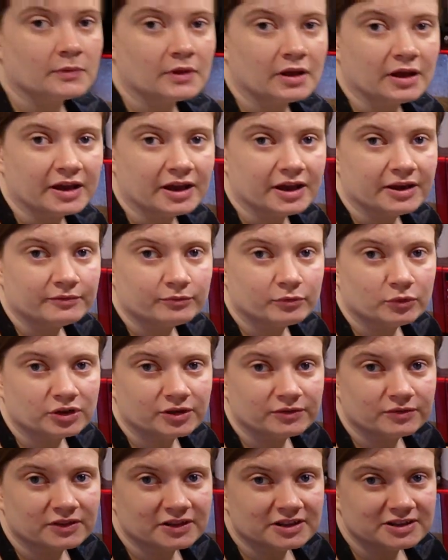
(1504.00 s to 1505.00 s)
I have one
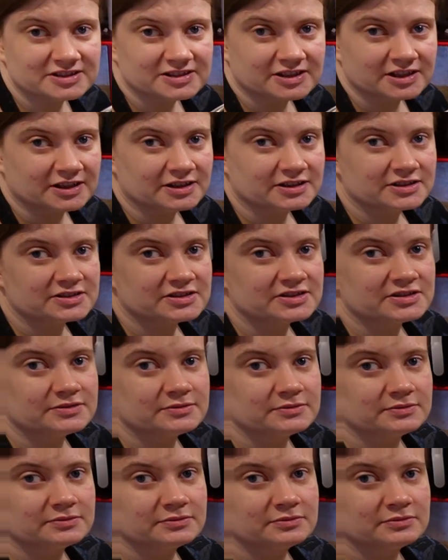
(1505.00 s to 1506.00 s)
of these things
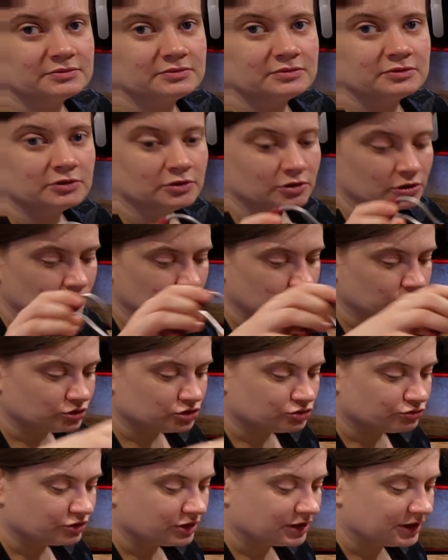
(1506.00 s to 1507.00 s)

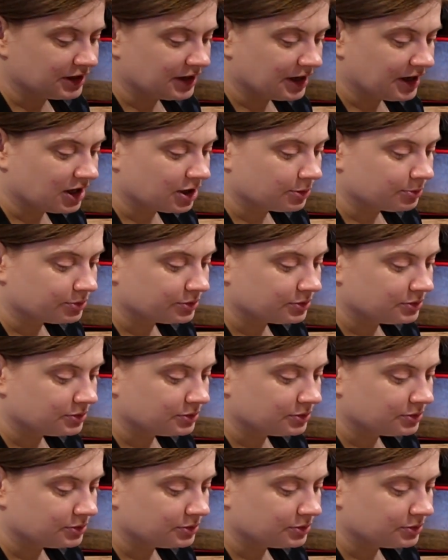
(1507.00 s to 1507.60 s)
which really help